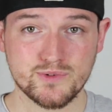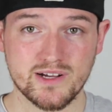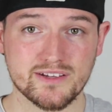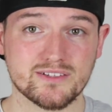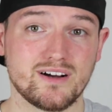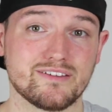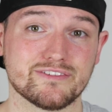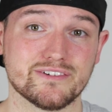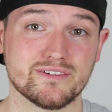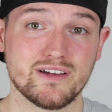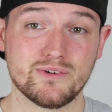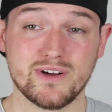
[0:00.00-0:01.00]
We also offer
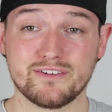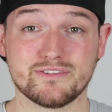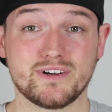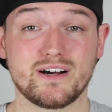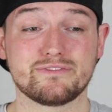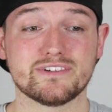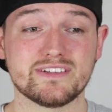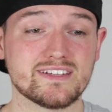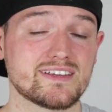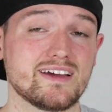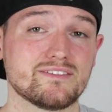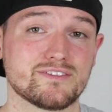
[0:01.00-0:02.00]

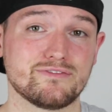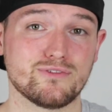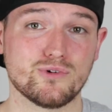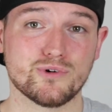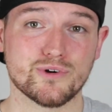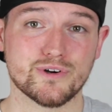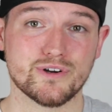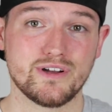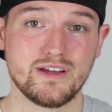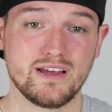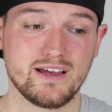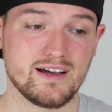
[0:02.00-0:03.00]
discounts for
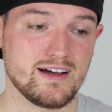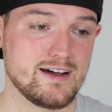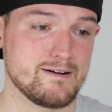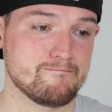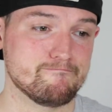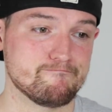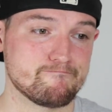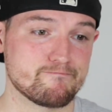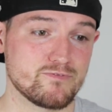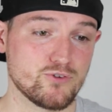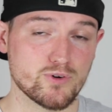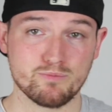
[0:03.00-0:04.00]

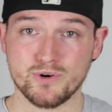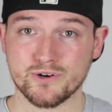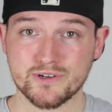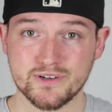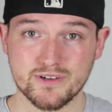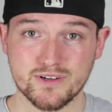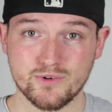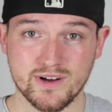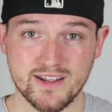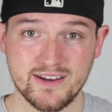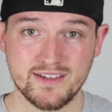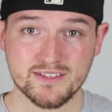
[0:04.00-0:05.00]
bulk
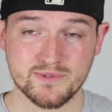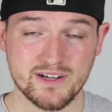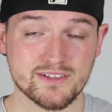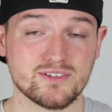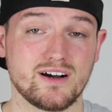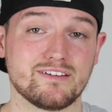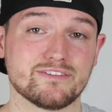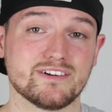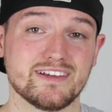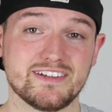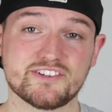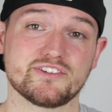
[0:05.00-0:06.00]
quantities. We also offer an
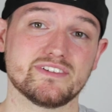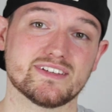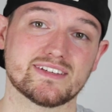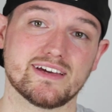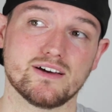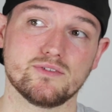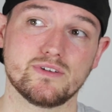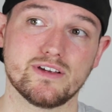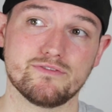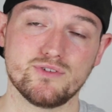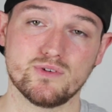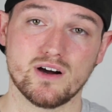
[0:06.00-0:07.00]
additional discount
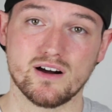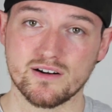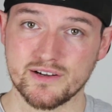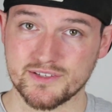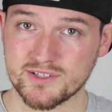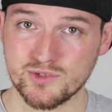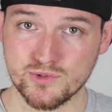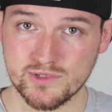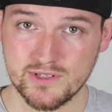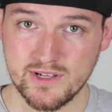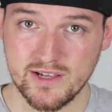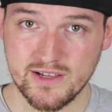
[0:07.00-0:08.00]
if you are a school.
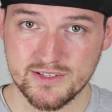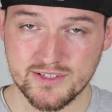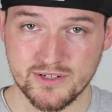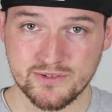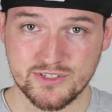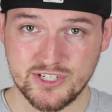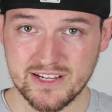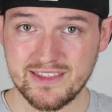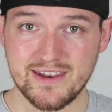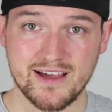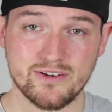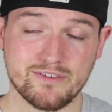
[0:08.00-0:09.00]
So check
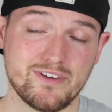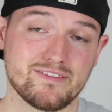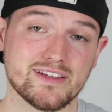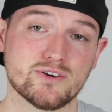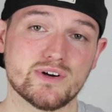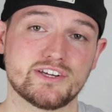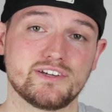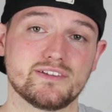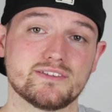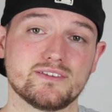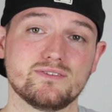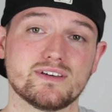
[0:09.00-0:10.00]
that out. If you have any
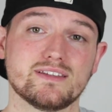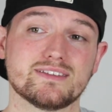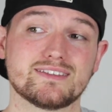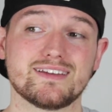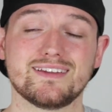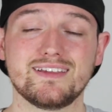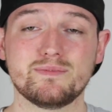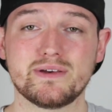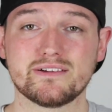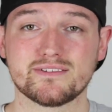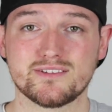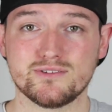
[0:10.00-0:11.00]
questions, you can send an
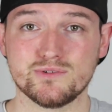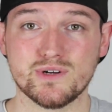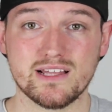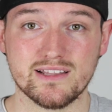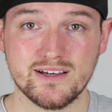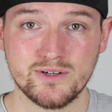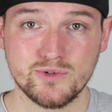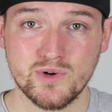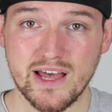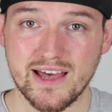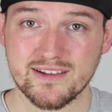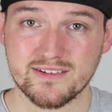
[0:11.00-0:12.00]
email to
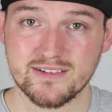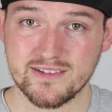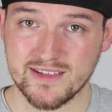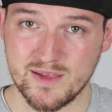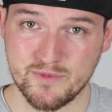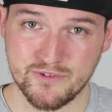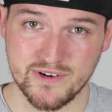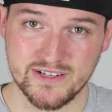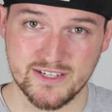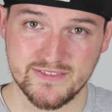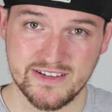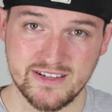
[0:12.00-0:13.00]

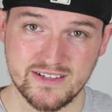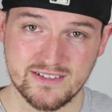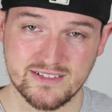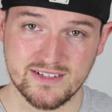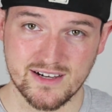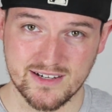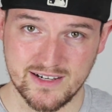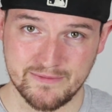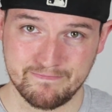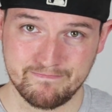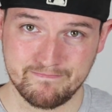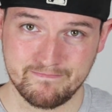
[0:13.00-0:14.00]
hello@thegameofcreativity.com.
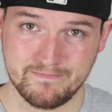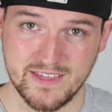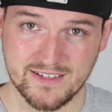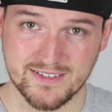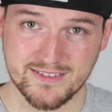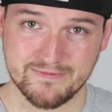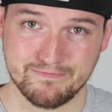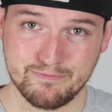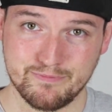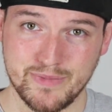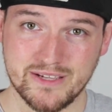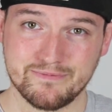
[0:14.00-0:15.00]
Thanks.
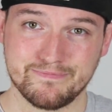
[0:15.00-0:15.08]
Bye.